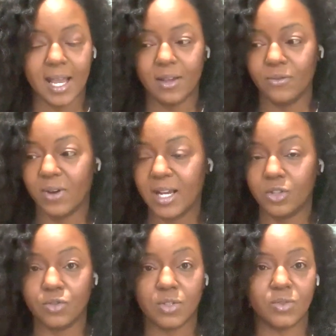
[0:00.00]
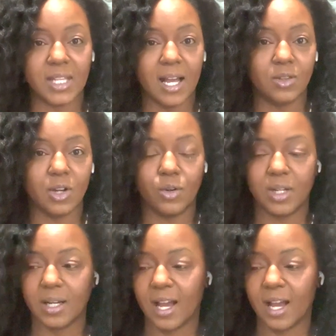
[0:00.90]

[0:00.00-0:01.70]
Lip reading: I invite you to download it.